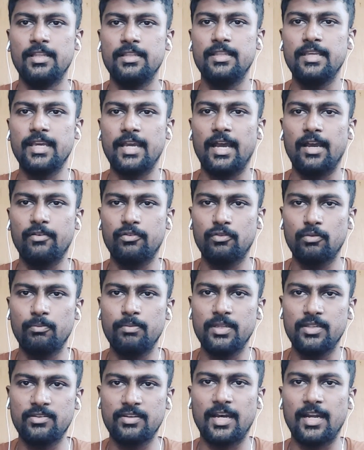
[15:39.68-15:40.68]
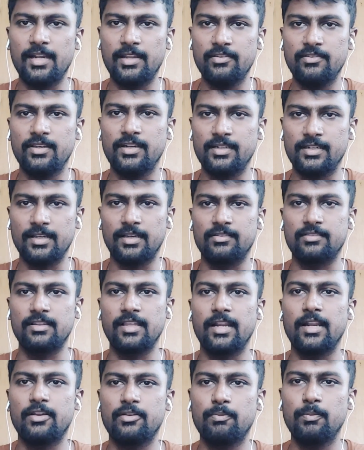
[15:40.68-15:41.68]
There has to be challenging tasks.
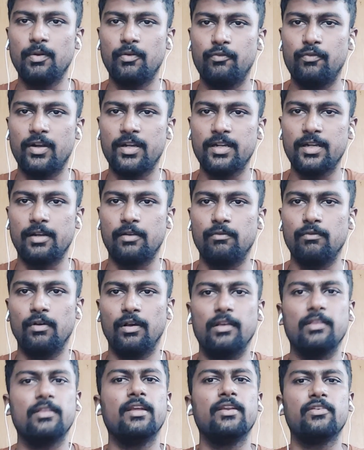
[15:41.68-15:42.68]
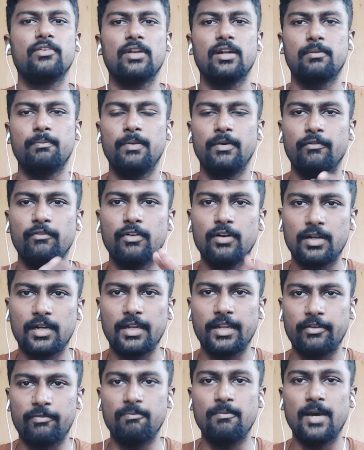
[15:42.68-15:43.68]
There has to be fun at work. There has to be
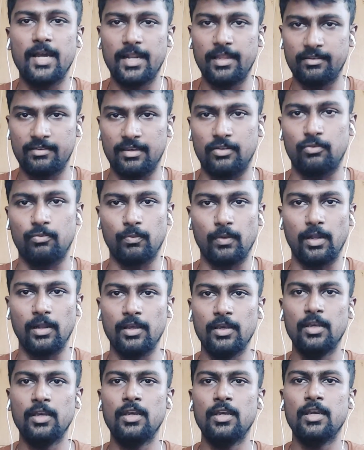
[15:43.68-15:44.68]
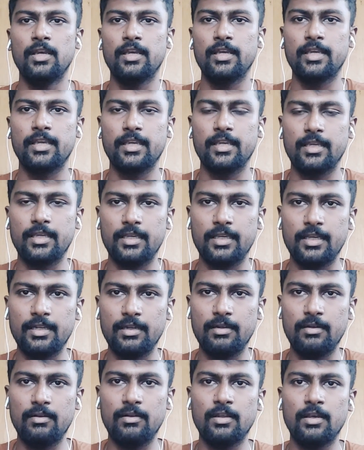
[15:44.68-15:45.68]
work-life balance as well.
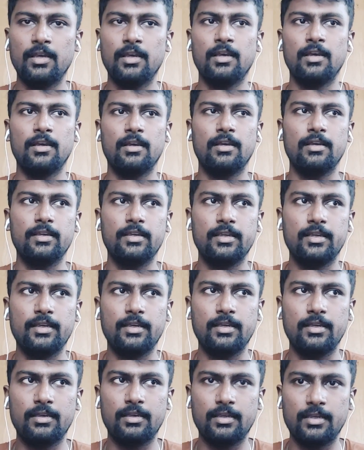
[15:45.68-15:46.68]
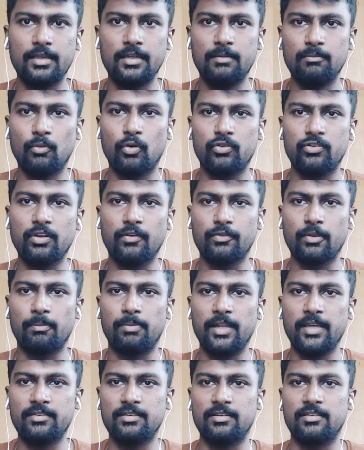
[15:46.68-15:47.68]
In most of the
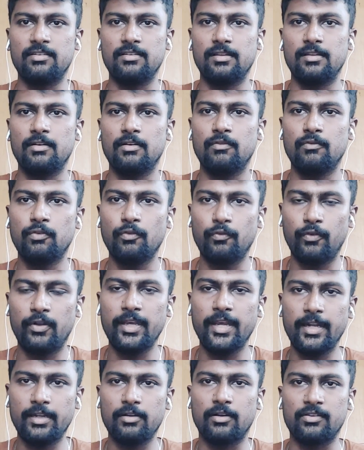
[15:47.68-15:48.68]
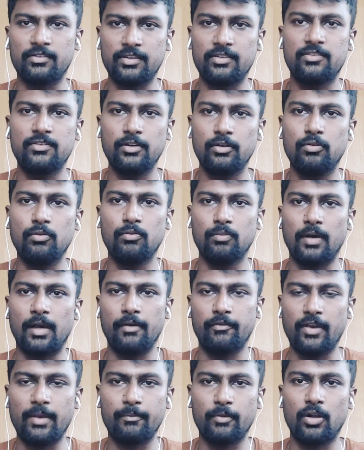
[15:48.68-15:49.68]
places, 58 or 62,
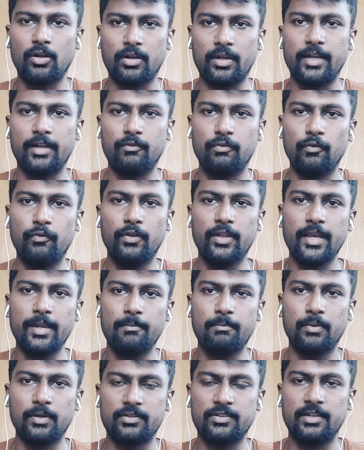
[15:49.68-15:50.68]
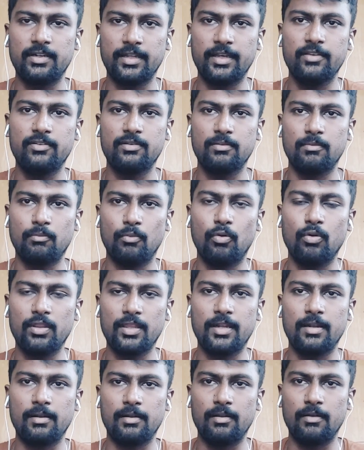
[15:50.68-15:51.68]
if I'm not right, 58 percentage, more
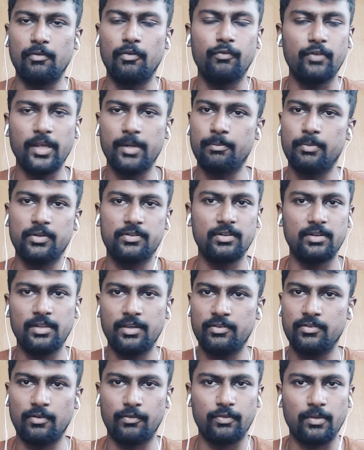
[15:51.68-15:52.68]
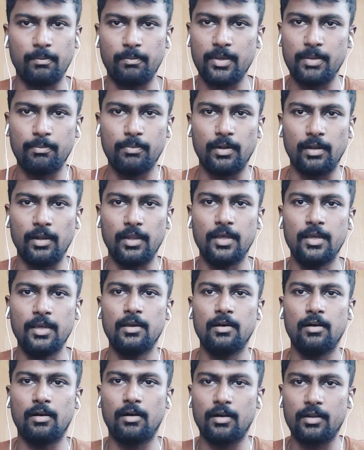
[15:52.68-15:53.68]
than 58 percentage of the people
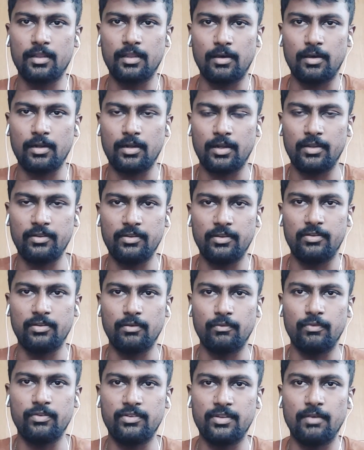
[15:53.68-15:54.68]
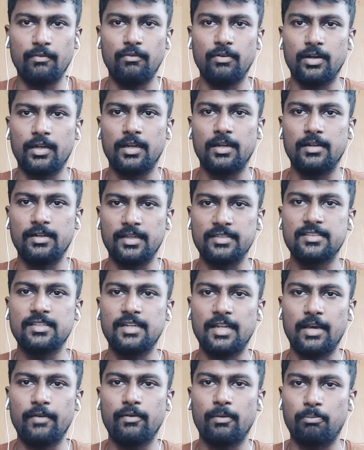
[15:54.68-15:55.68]
or the organization which they work
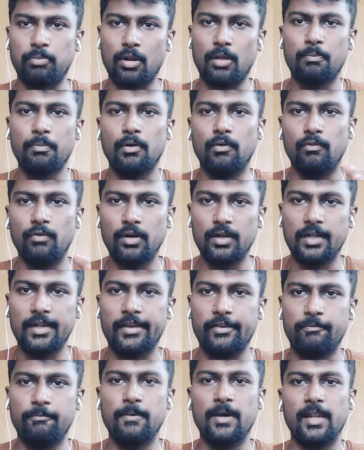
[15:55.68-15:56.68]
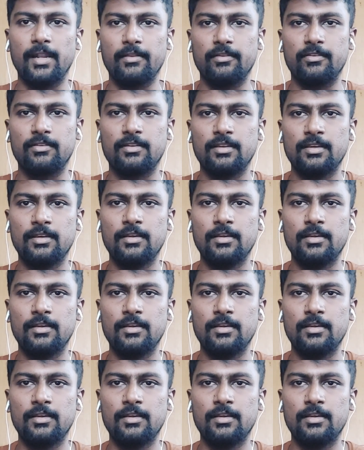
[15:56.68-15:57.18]
doesn't have a proper work-life balance.